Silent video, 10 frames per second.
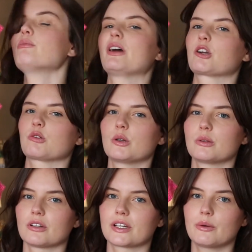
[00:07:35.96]
bit
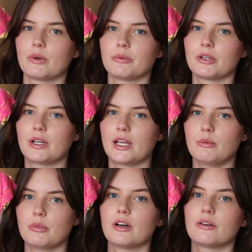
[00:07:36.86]
crude looking what I'm doing
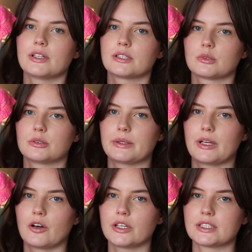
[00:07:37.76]
here, but this would be
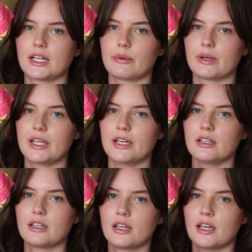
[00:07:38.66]
hiked out
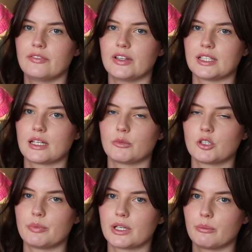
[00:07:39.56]
here if this had a
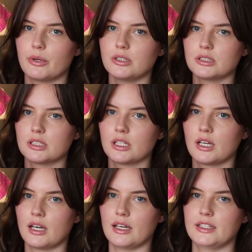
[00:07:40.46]
much bigger bust,
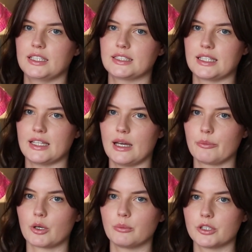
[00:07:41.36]
and then you see the
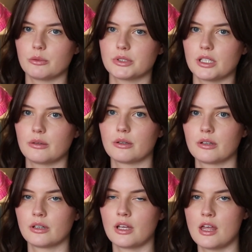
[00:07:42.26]
hem comes up. So
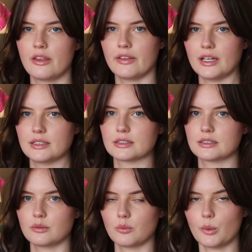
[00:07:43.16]
that
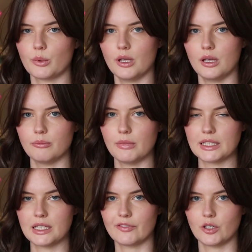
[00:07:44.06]
is what we're
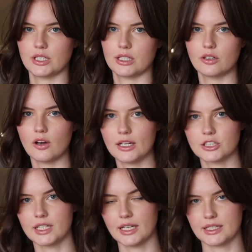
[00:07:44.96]
mainly avoiding, not
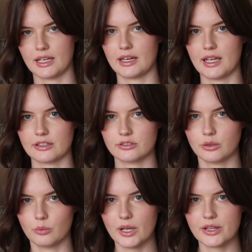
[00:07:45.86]
actually adding any
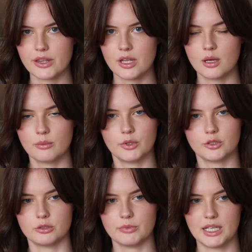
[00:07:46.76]
extra width, but
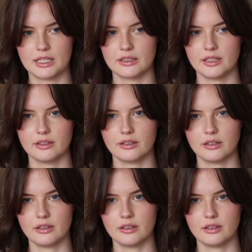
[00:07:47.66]
just meaning that